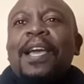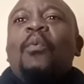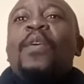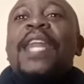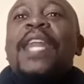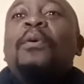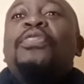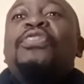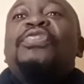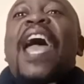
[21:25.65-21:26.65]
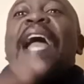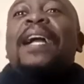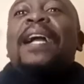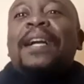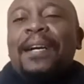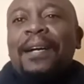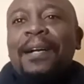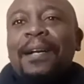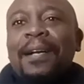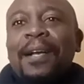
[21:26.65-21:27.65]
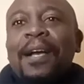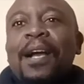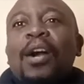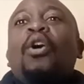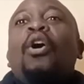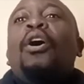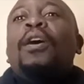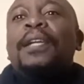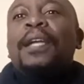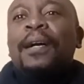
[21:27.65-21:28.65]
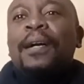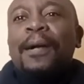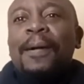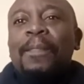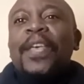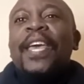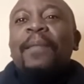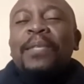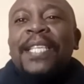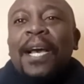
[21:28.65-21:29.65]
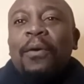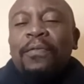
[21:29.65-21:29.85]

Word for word: we now thank God Himself.